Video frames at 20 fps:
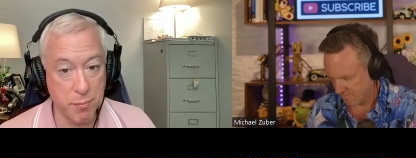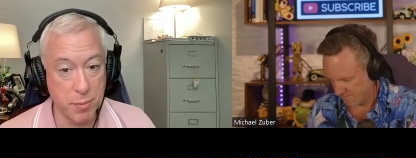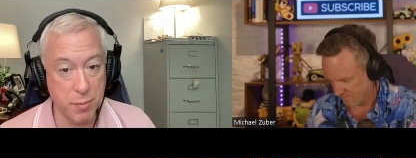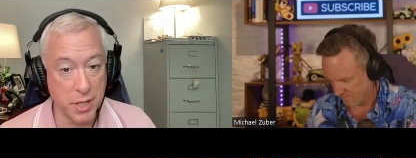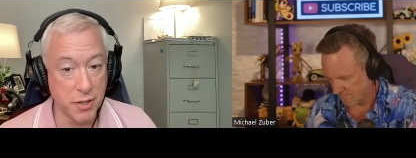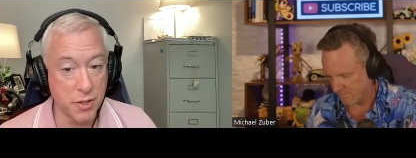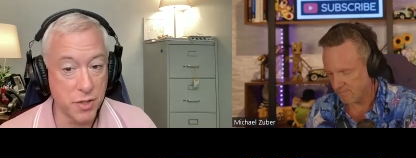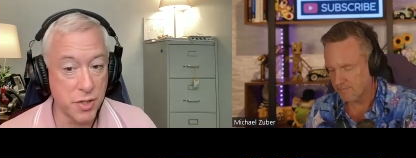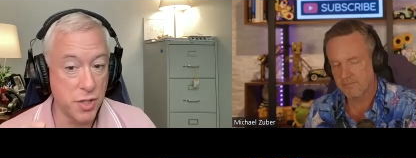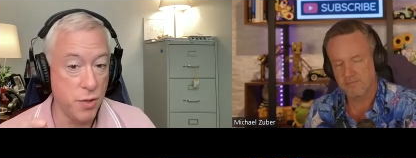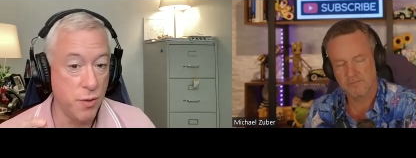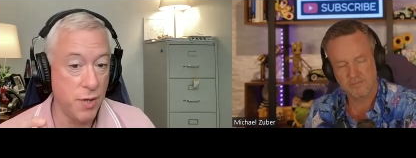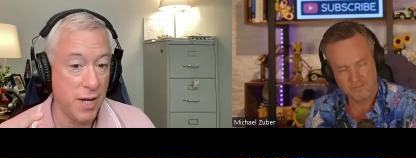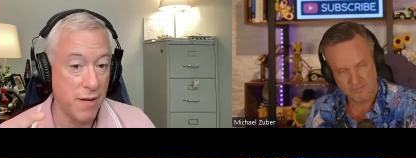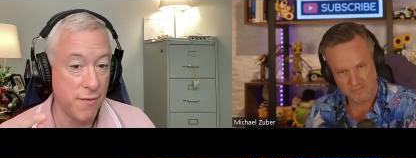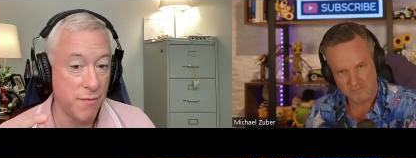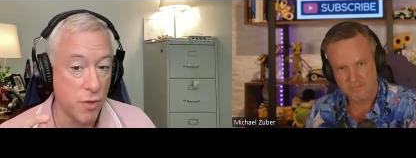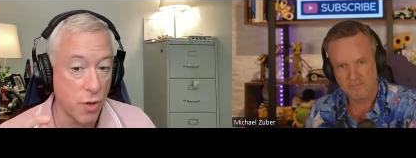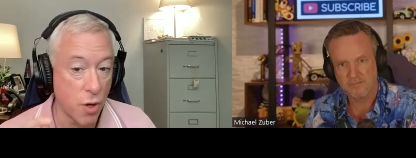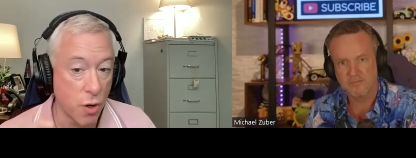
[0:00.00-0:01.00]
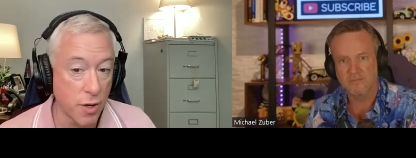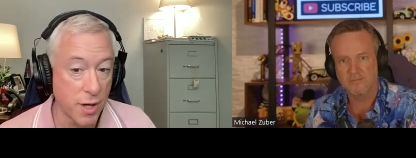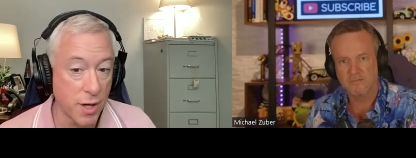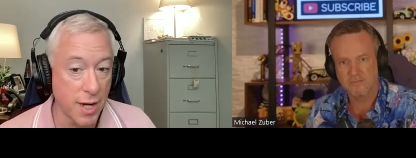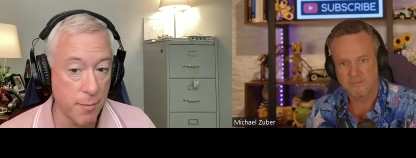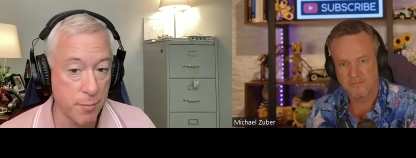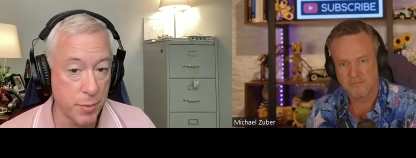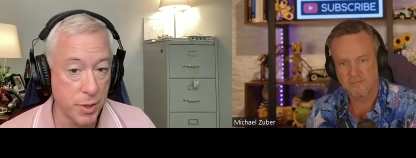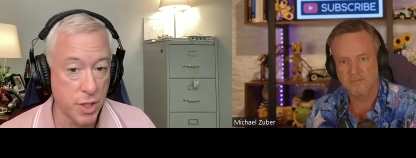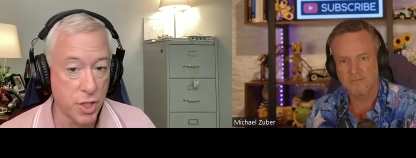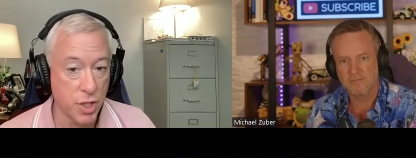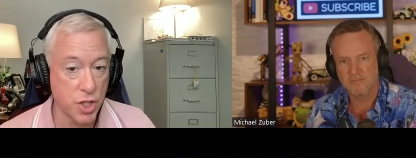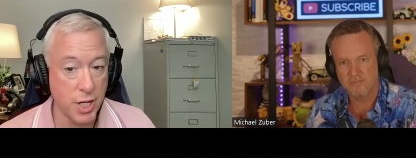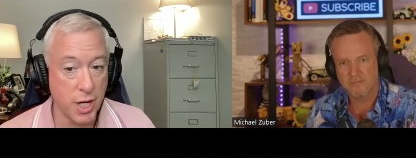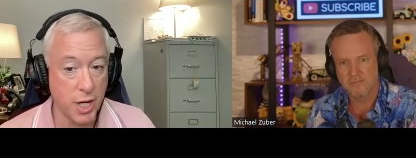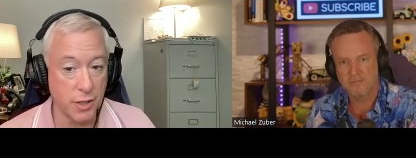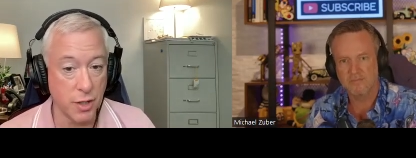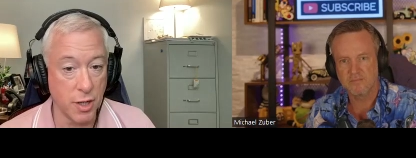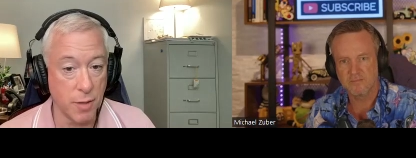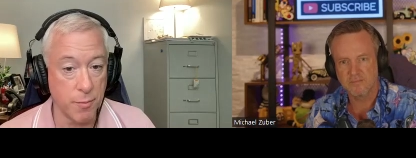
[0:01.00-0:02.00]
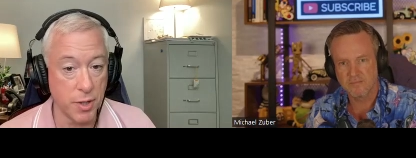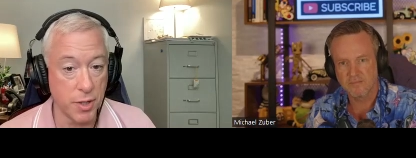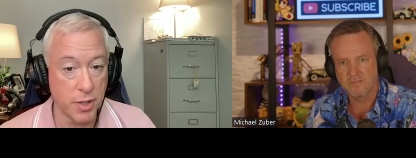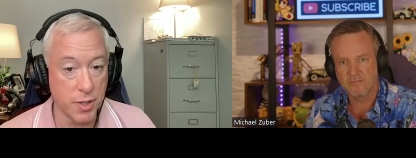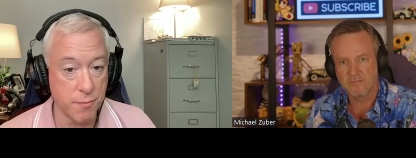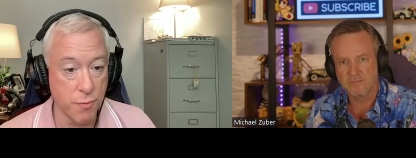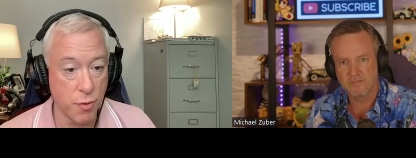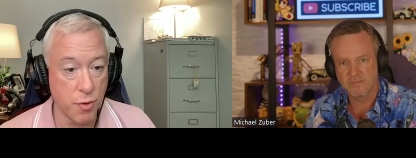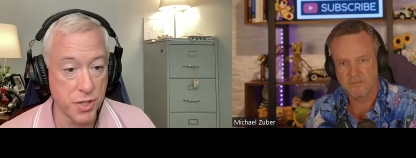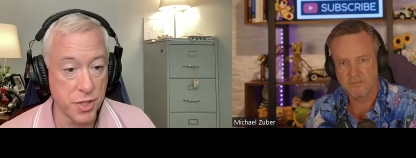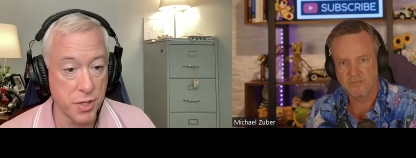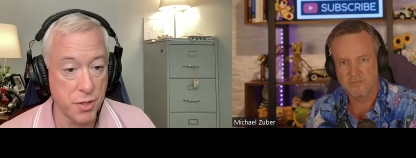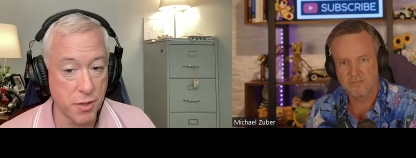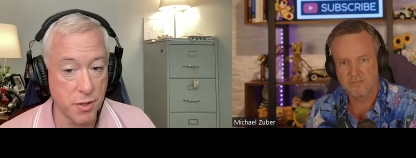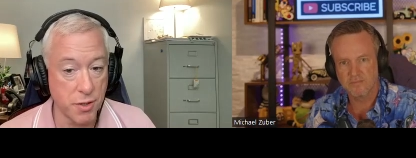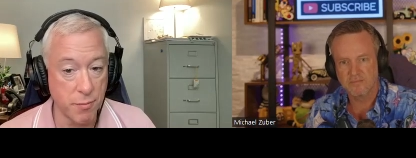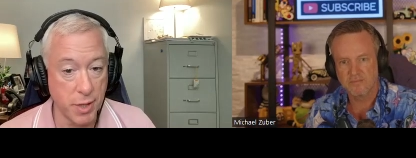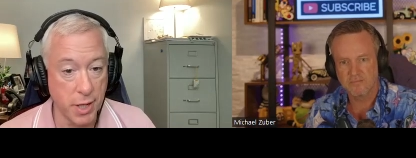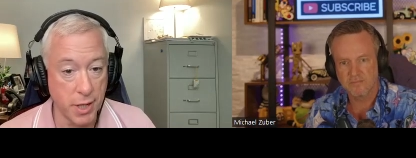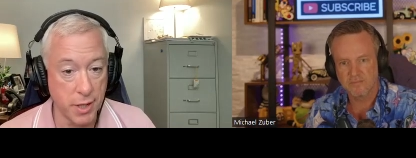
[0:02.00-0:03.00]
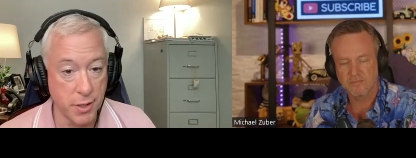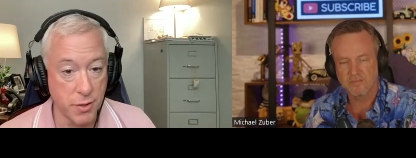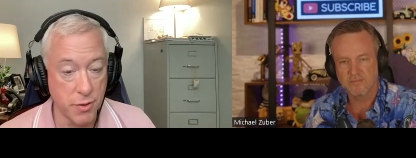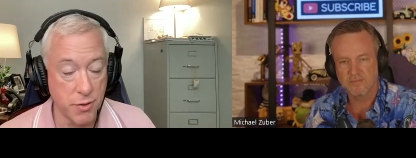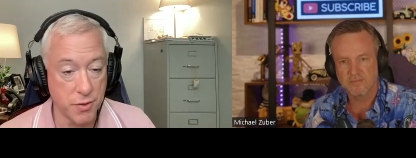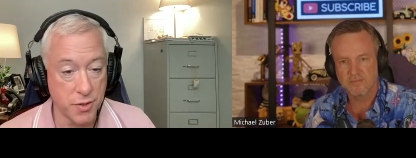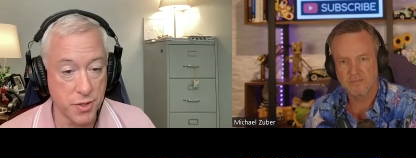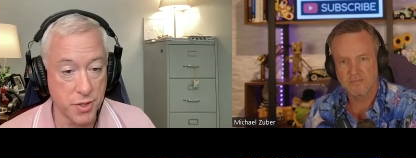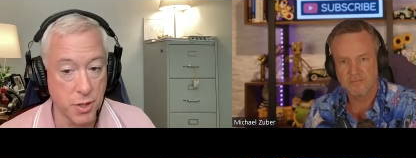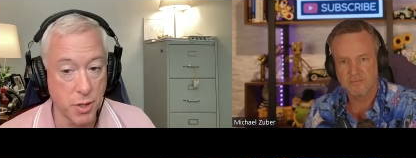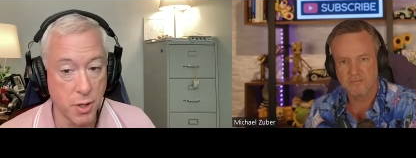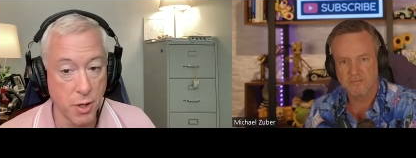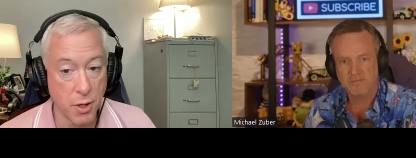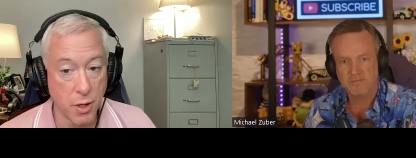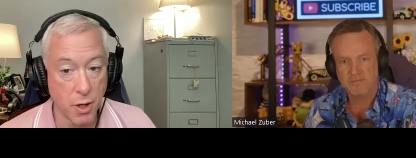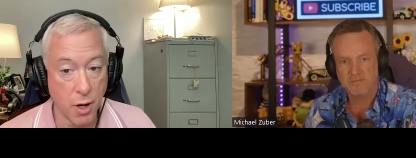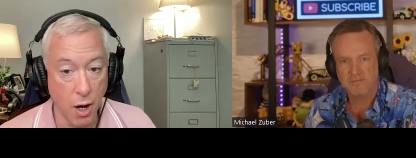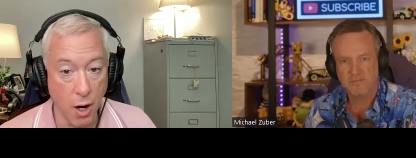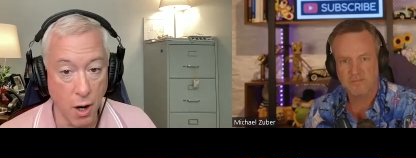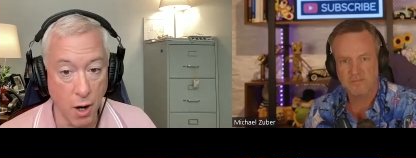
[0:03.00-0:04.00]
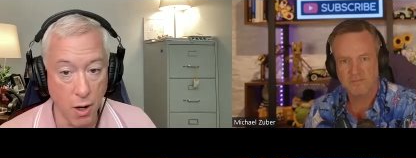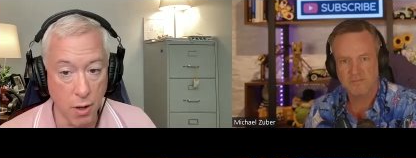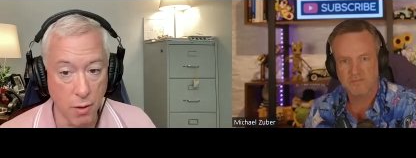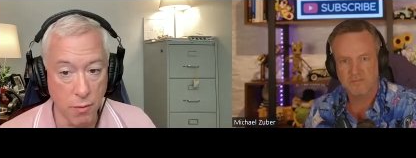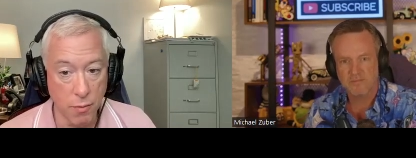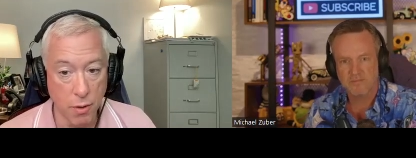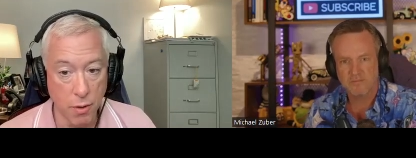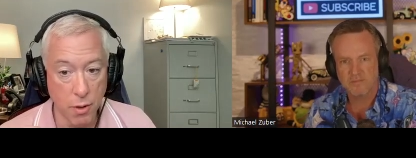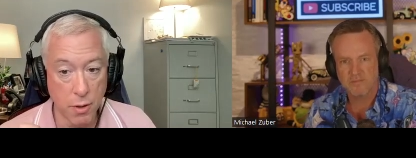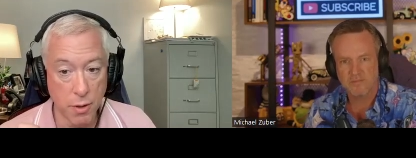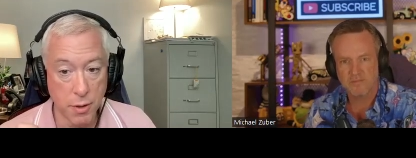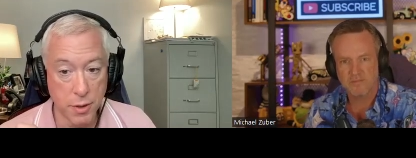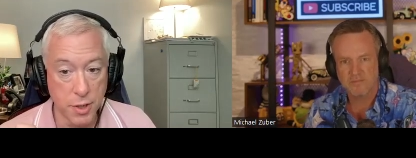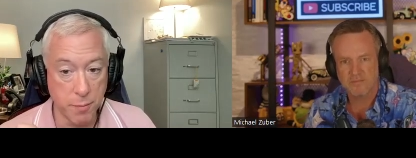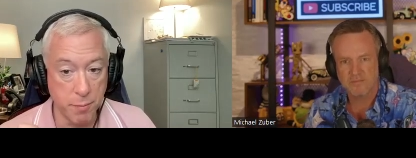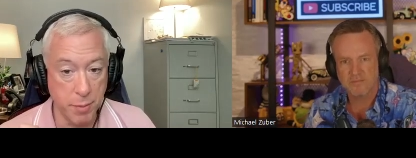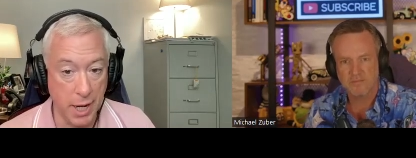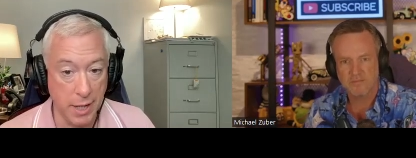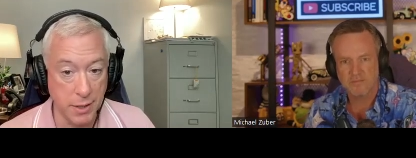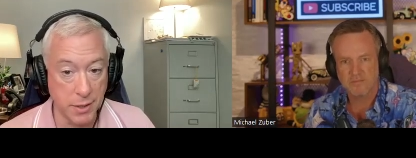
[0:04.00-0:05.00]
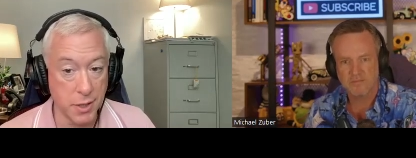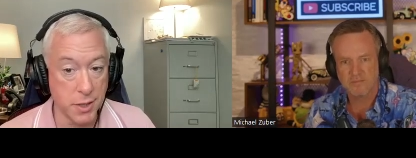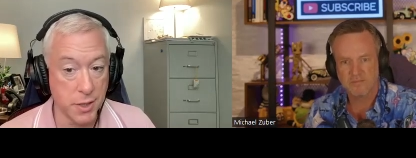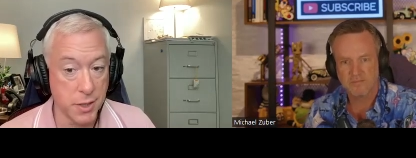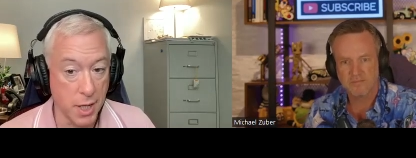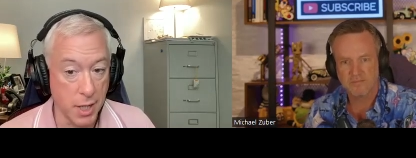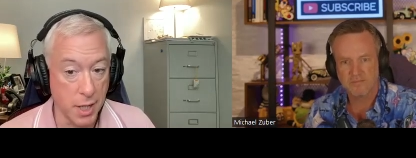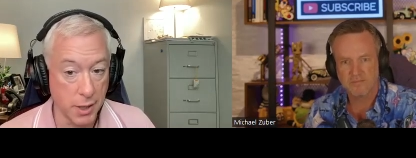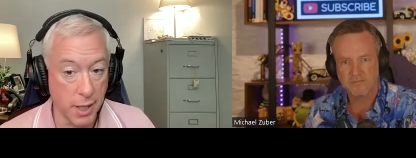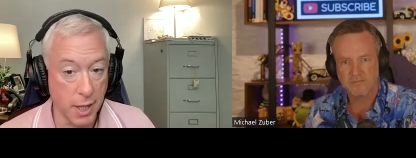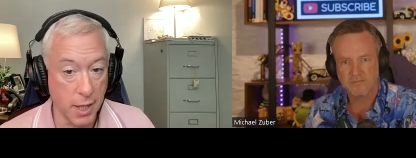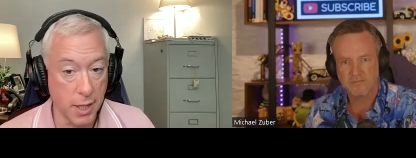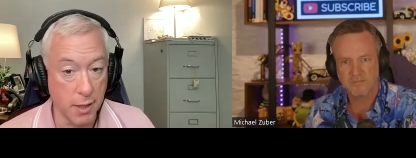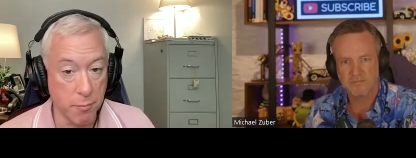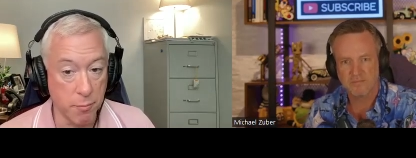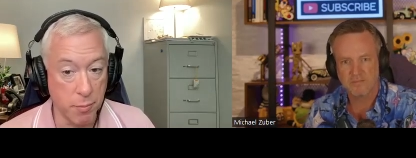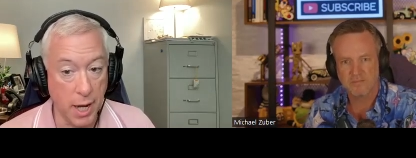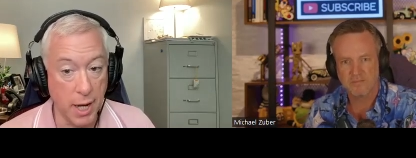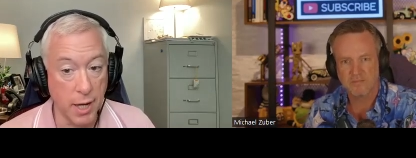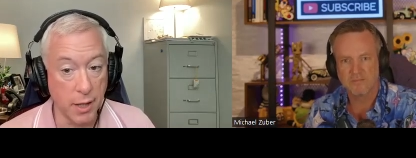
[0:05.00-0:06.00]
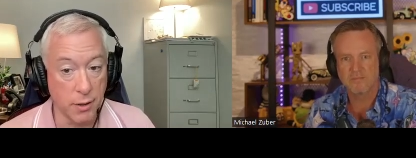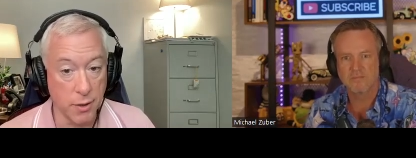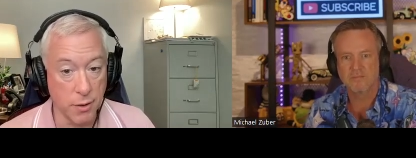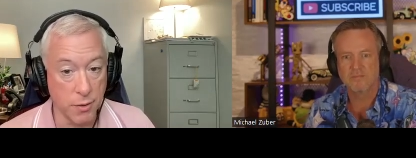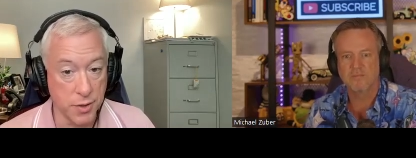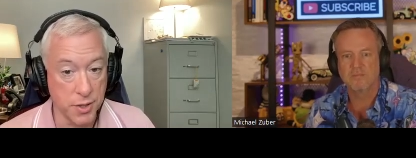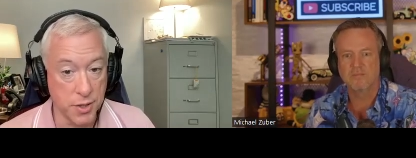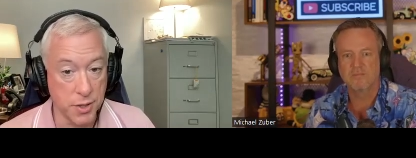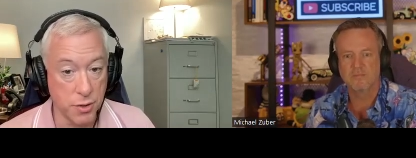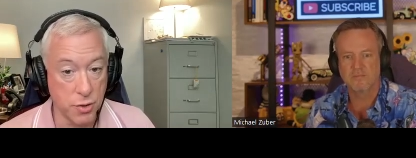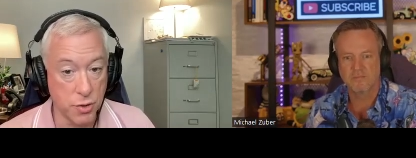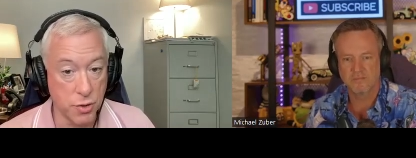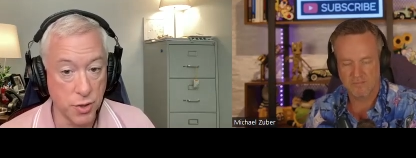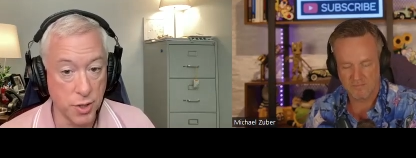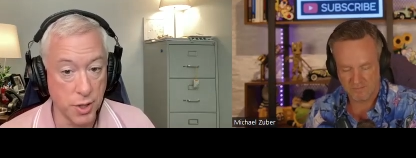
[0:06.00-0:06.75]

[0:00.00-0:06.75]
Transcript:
Speaker 1: Because you have no competition out there, because most of your competitors are dependent on getting bank loans to do